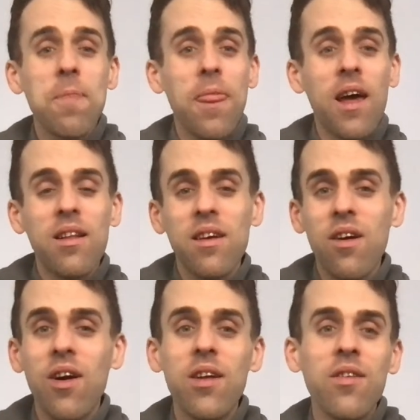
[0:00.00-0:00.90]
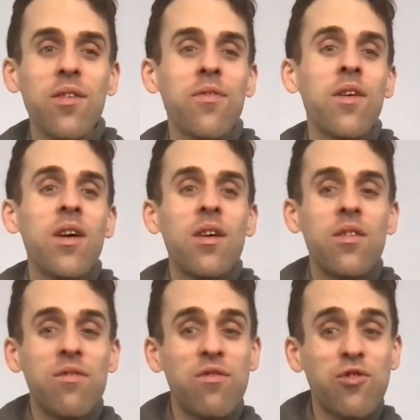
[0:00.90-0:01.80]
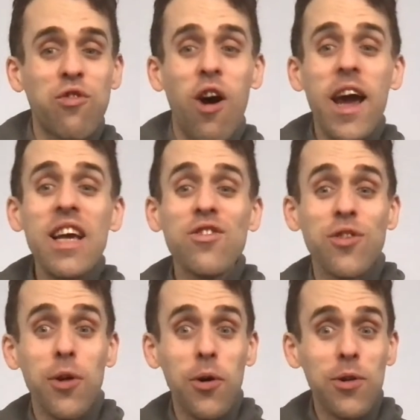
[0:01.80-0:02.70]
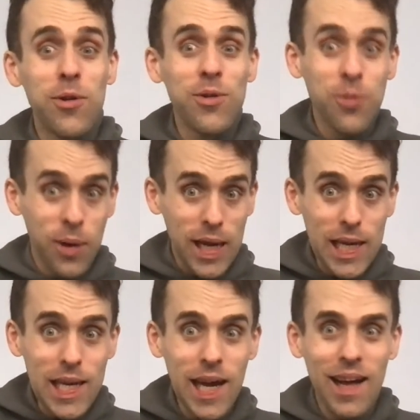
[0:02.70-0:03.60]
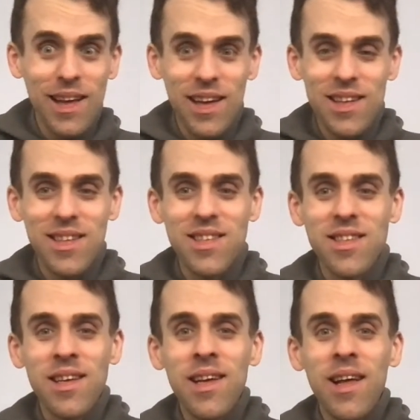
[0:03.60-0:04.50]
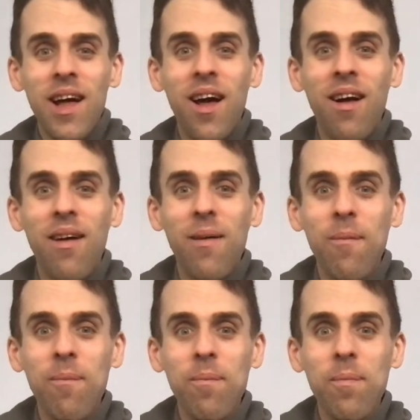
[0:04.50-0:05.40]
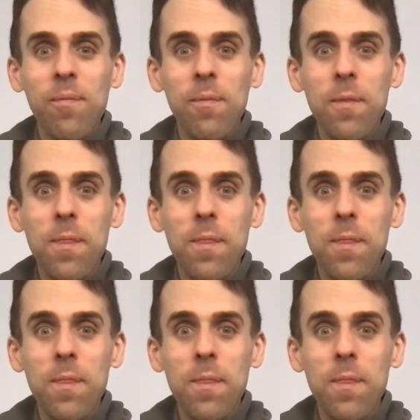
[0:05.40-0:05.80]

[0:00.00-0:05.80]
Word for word: and kind of trying to not lose weight mm-hmm. and um